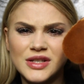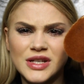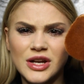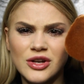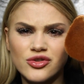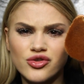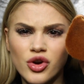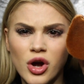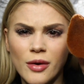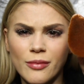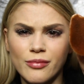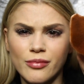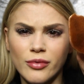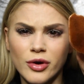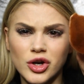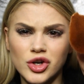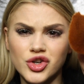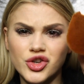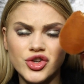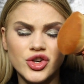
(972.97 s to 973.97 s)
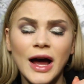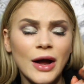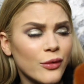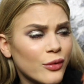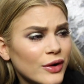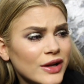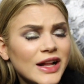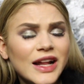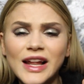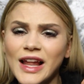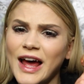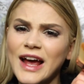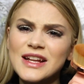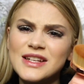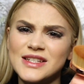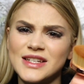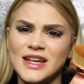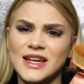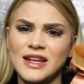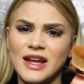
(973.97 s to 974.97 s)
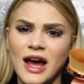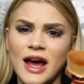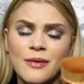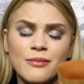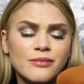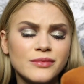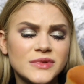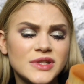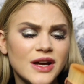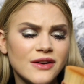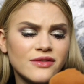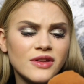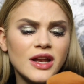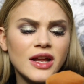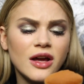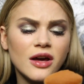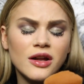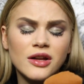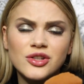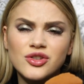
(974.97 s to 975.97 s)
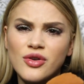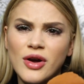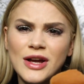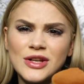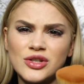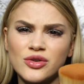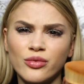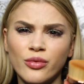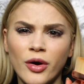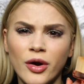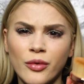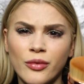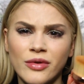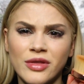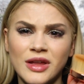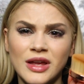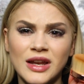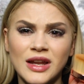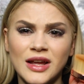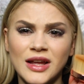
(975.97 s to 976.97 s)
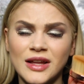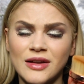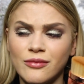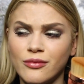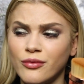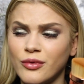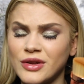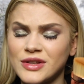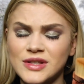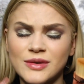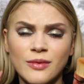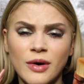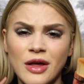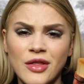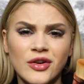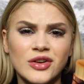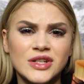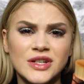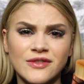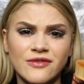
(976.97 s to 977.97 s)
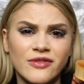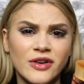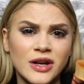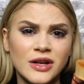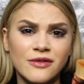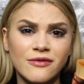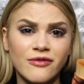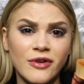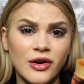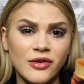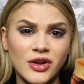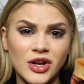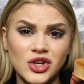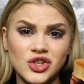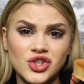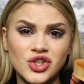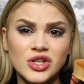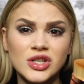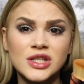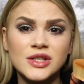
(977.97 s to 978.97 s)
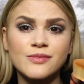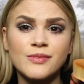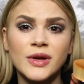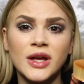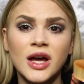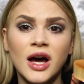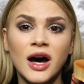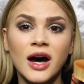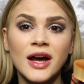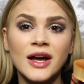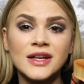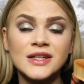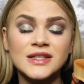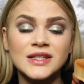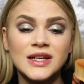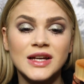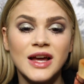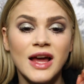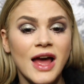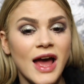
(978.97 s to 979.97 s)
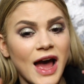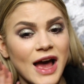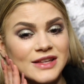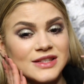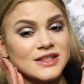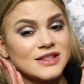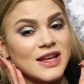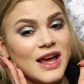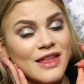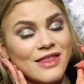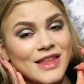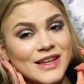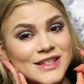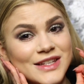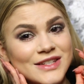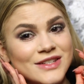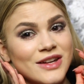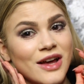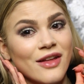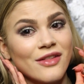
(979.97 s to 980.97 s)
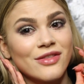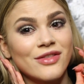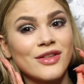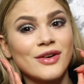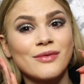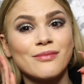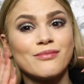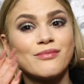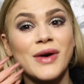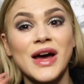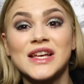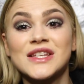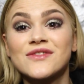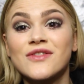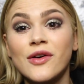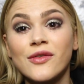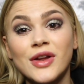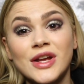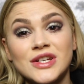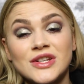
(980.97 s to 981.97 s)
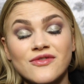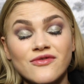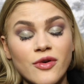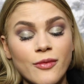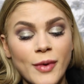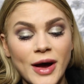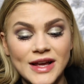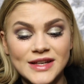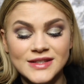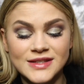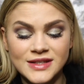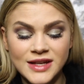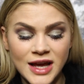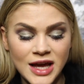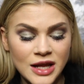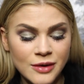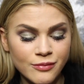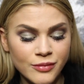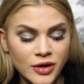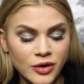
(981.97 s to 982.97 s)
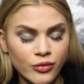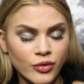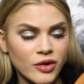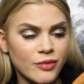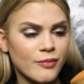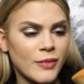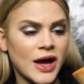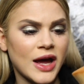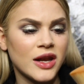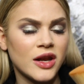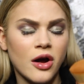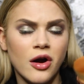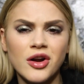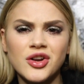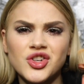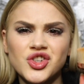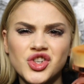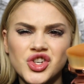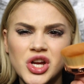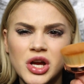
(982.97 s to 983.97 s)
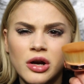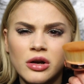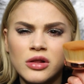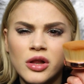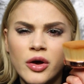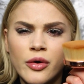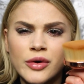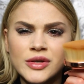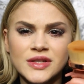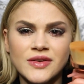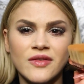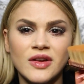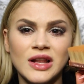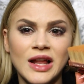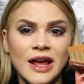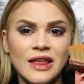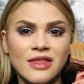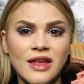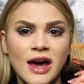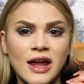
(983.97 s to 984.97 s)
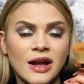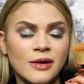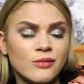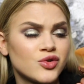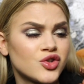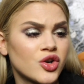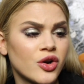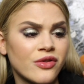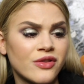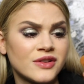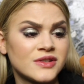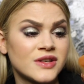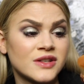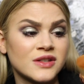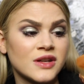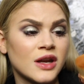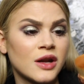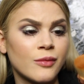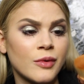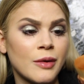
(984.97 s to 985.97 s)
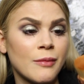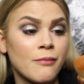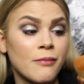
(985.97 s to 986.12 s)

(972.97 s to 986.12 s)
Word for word: teardrop brush. I really liked it. I'm definitely gonna try to work with it with some other different foundations because as I said, this is not the best foundation for my skin, but with my NARS Sheer Glow or something like that, I'm sure this is gonna be